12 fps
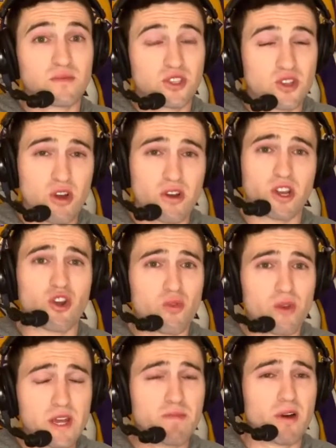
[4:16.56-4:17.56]
starting to
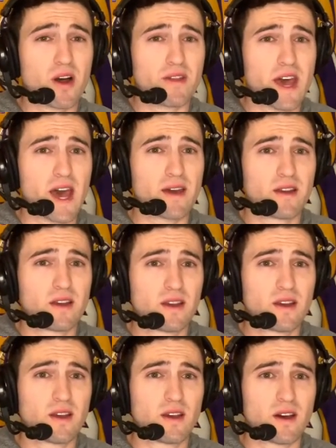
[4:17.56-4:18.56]
creep on that
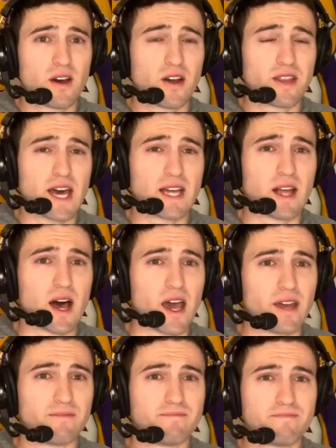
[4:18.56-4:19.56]

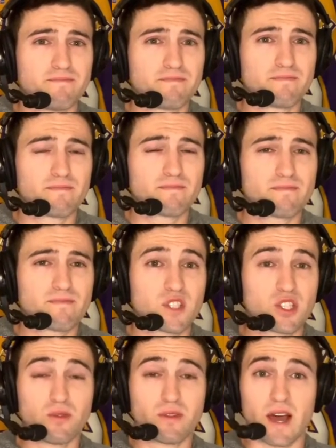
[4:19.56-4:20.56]
line.
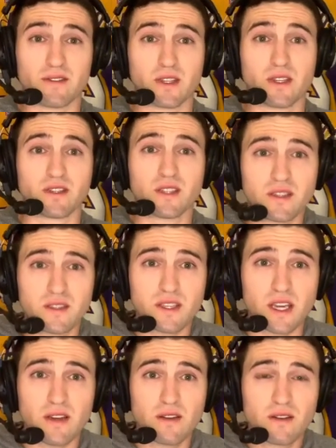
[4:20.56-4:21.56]

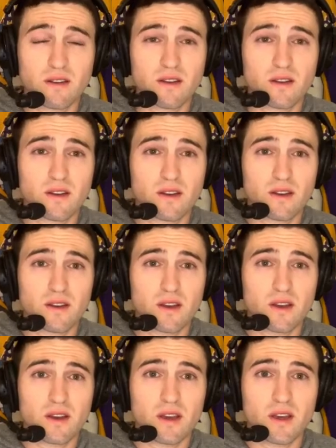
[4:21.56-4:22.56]
2016,
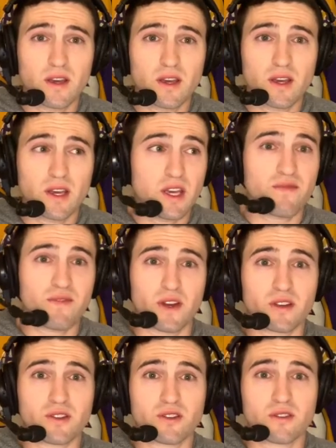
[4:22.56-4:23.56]
he
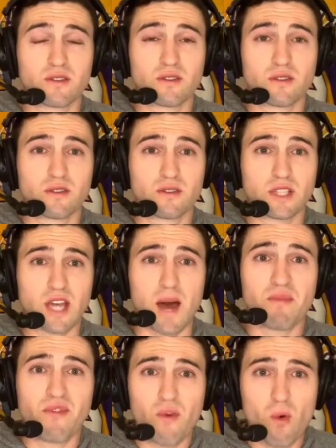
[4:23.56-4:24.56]
finished
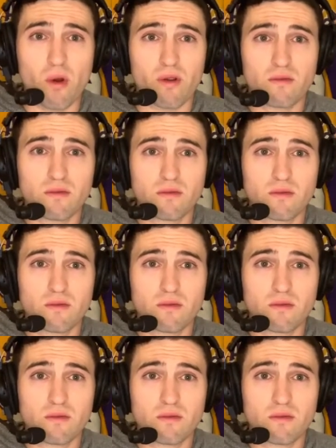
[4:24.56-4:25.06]
top four